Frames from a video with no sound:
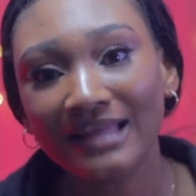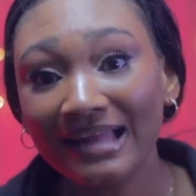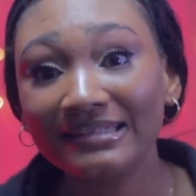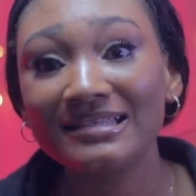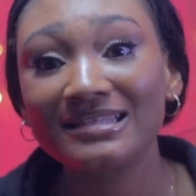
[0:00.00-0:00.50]

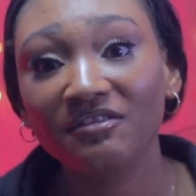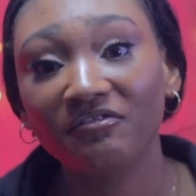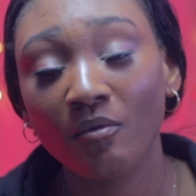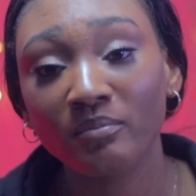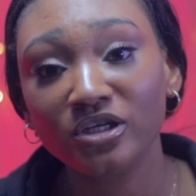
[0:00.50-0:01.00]
and these
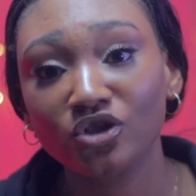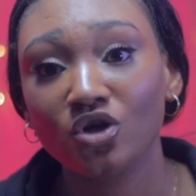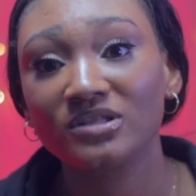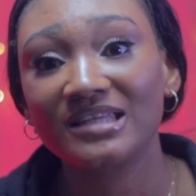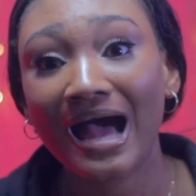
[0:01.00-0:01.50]

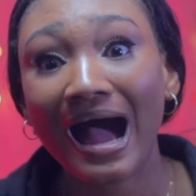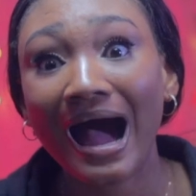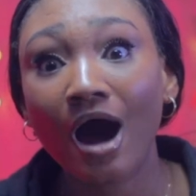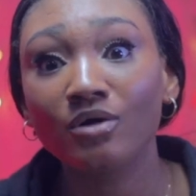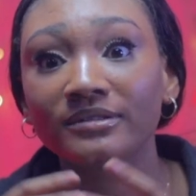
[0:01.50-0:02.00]
informations are
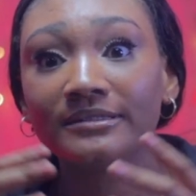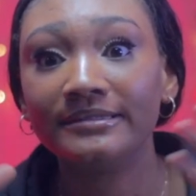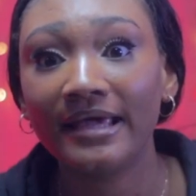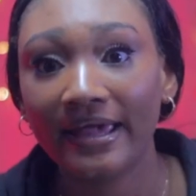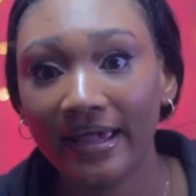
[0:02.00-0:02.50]
out
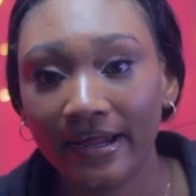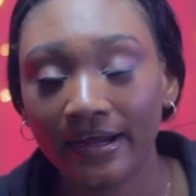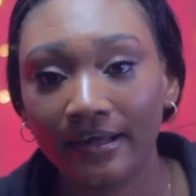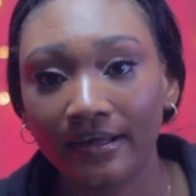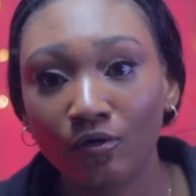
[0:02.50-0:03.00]

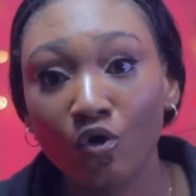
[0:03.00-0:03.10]
there.